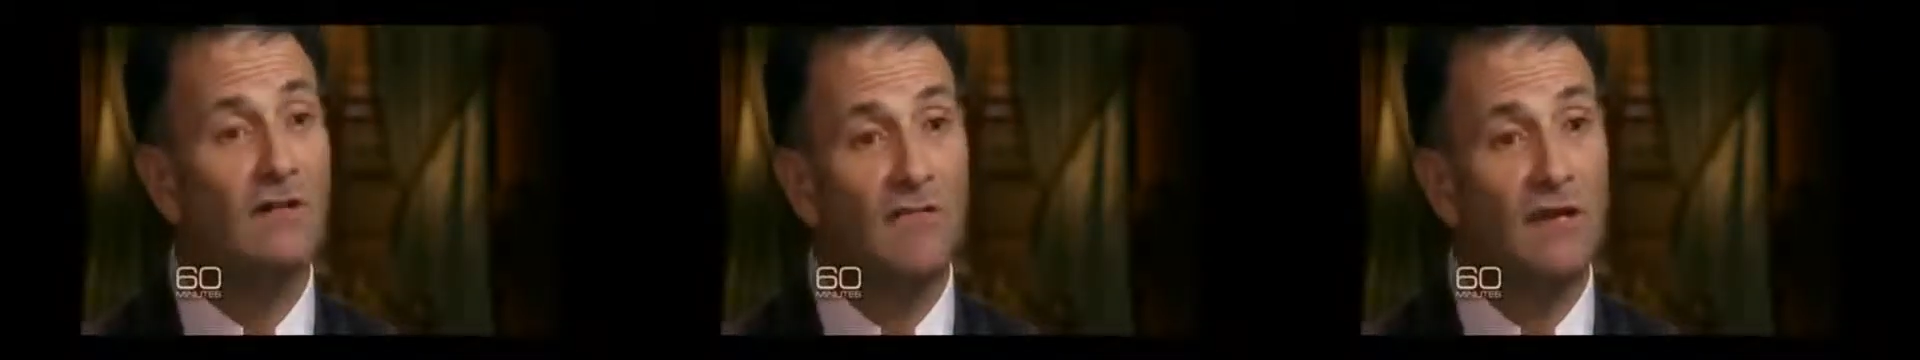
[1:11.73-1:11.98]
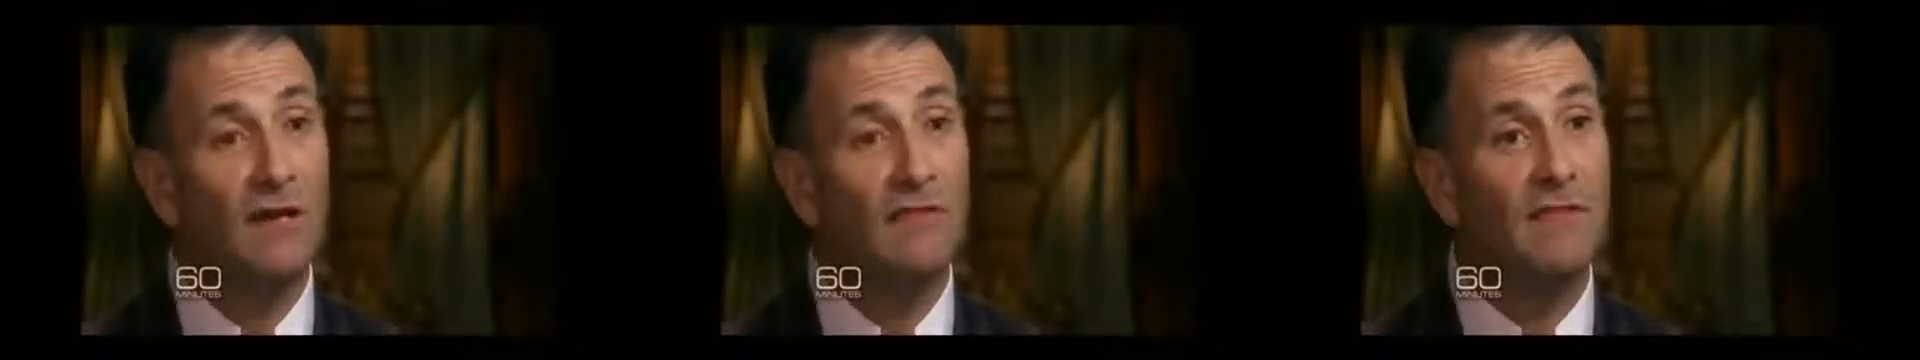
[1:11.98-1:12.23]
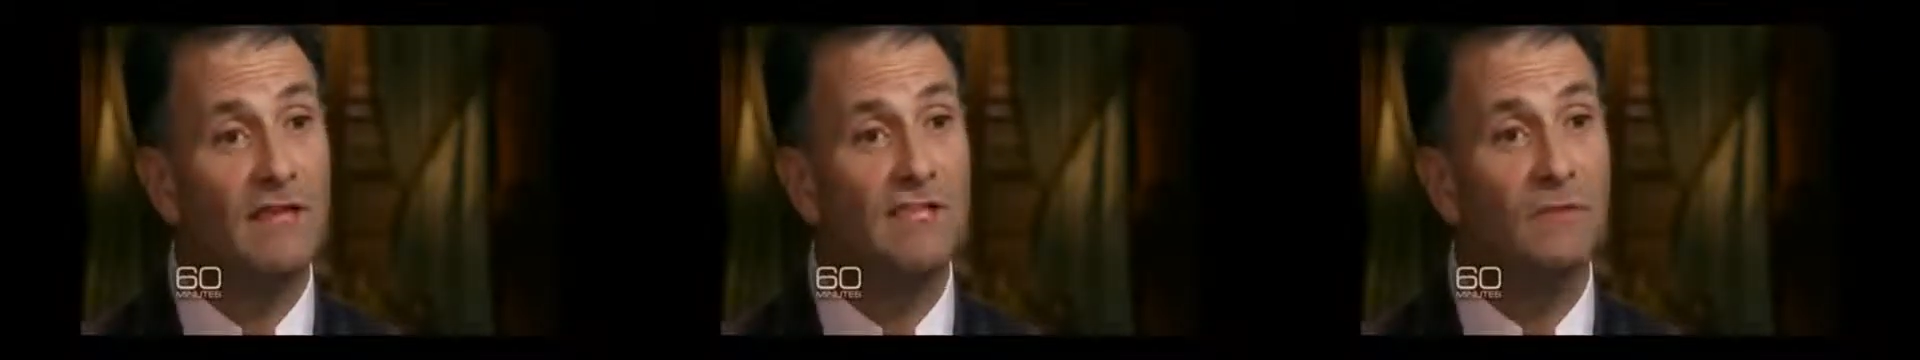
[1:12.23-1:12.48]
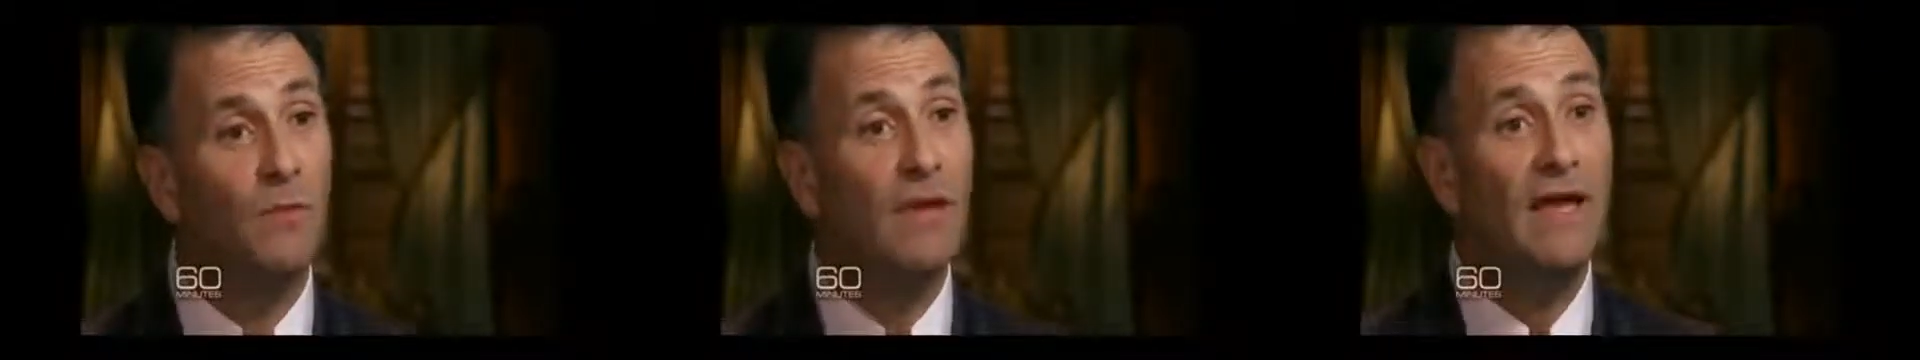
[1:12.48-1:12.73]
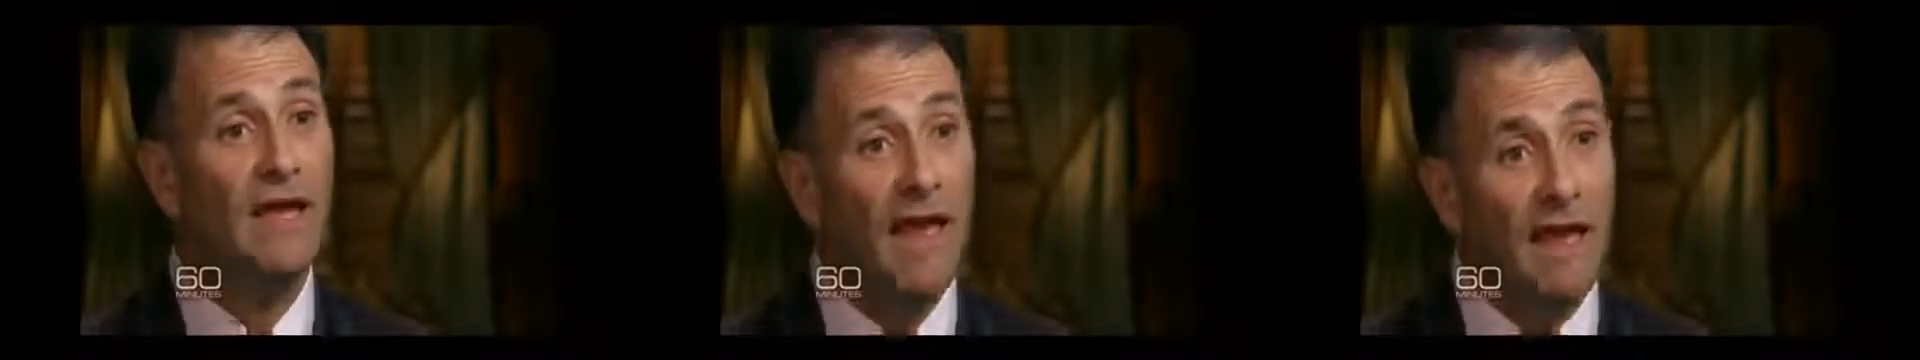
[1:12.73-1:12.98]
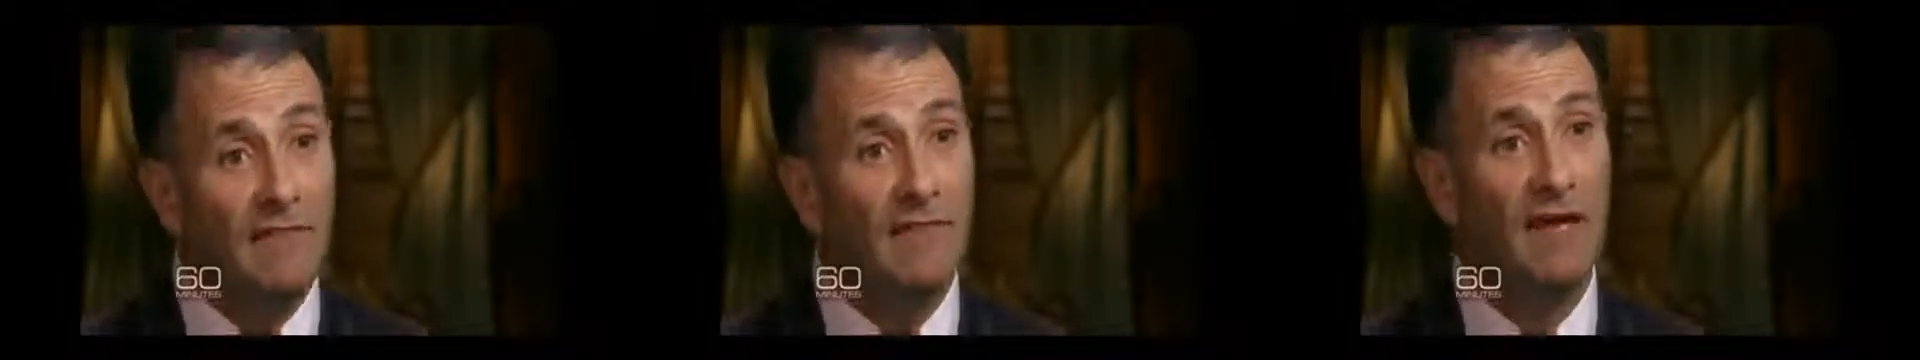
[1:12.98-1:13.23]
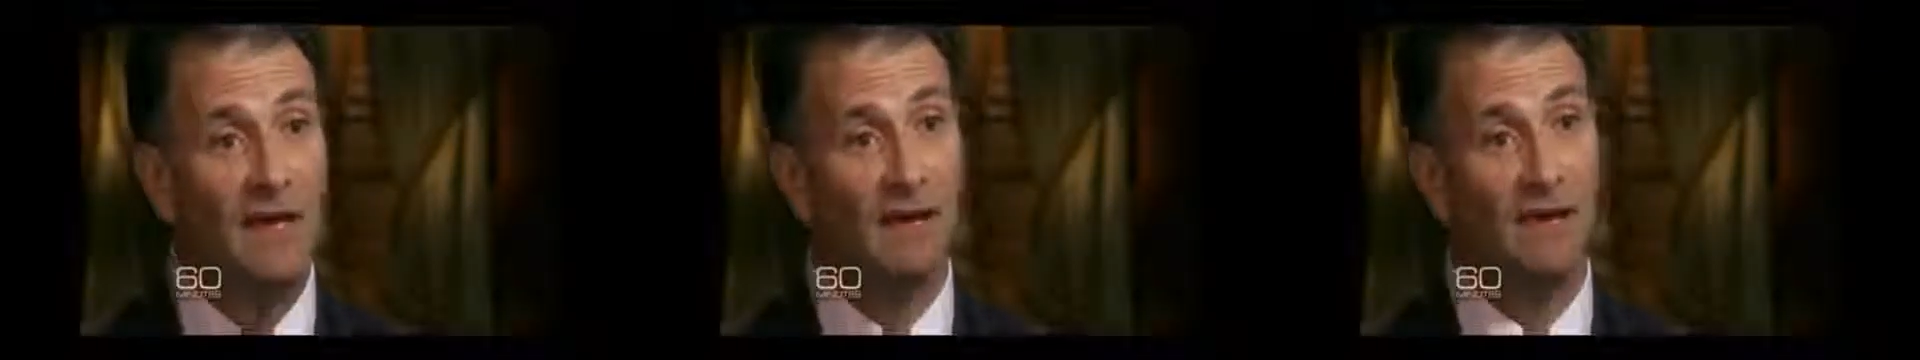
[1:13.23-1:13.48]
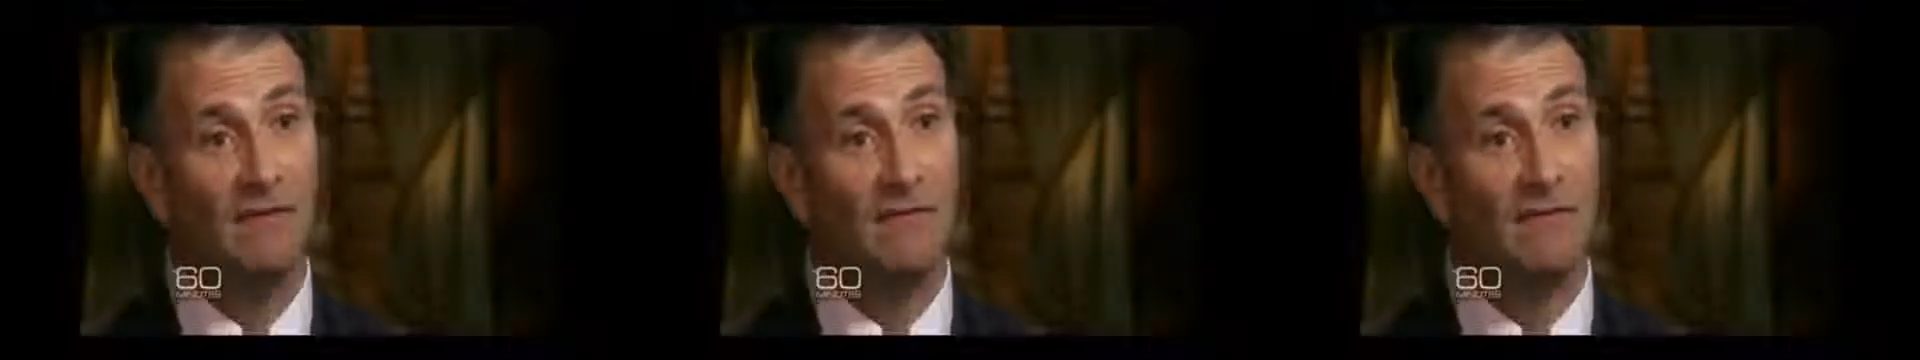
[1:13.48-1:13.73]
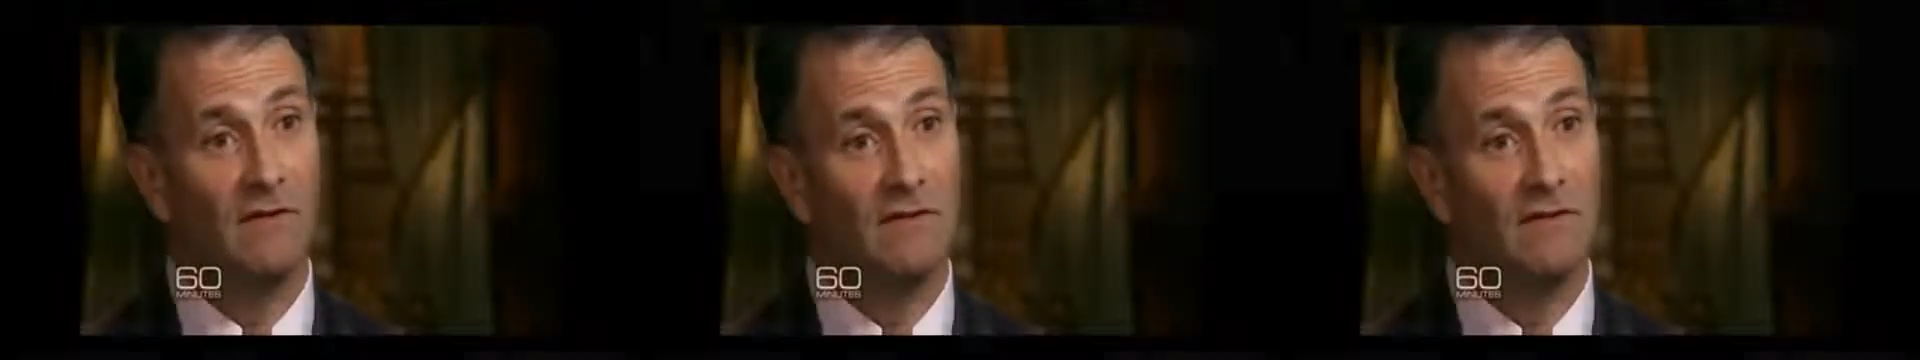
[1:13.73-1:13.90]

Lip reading: think of things we can't think of